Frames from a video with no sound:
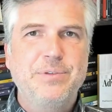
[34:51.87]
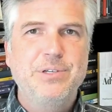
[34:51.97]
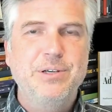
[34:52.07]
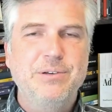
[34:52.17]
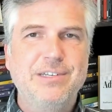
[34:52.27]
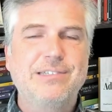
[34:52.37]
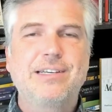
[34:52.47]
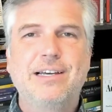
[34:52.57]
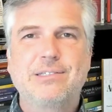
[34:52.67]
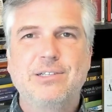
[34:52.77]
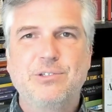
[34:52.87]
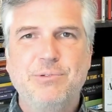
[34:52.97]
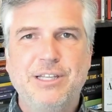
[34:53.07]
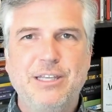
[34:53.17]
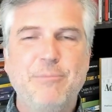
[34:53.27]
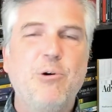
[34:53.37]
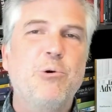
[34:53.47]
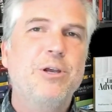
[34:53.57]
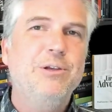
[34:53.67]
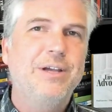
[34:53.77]
to discuss this with them,
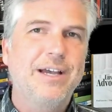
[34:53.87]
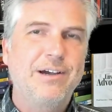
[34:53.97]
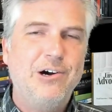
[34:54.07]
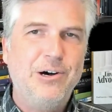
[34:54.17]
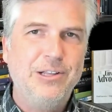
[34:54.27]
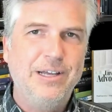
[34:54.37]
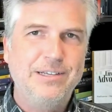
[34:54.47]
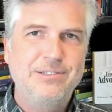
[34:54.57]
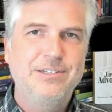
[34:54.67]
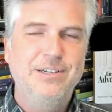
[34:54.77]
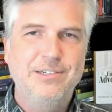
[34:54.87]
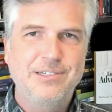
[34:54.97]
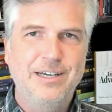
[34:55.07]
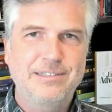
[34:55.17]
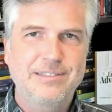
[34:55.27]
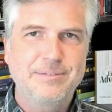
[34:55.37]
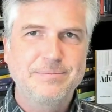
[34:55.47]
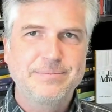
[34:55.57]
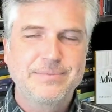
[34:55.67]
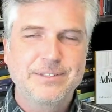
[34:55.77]
or you can call us to discuss it."
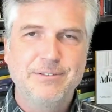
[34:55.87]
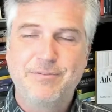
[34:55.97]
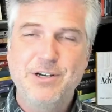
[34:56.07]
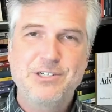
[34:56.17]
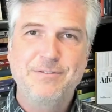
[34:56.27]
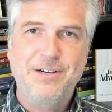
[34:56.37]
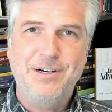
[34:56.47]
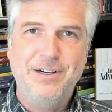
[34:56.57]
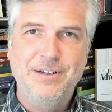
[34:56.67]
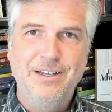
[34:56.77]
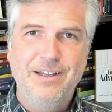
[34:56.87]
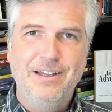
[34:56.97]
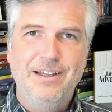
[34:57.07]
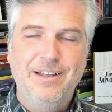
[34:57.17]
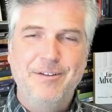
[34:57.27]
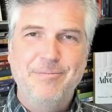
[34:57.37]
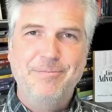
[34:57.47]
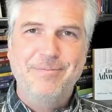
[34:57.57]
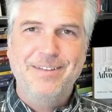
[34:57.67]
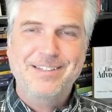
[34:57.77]
Well, first of all
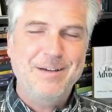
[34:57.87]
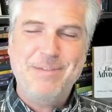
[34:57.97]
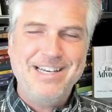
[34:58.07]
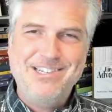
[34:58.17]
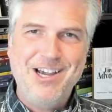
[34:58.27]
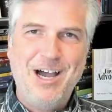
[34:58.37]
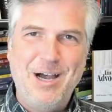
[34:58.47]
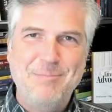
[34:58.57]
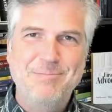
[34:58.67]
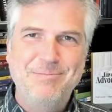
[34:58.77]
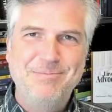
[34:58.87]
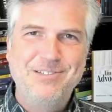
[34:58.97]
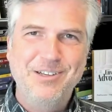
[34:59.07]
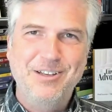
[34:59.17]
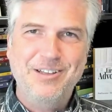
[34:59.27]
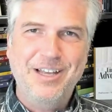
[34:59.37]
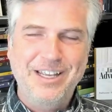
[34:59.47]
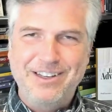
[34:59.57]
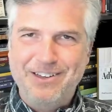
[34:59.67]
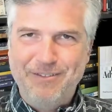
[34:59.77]
it's not my job to
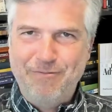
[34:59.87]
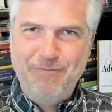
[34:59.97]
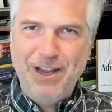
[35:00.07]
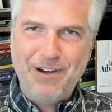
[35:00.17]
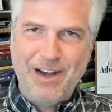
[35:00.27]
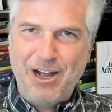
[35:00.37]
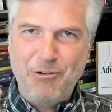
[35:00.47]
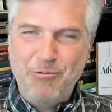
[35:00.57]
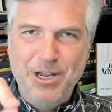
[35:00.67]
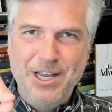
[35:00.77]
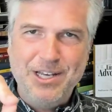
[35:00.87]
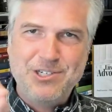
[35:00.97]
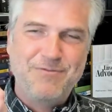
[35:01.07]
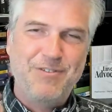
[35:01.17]
like figure out which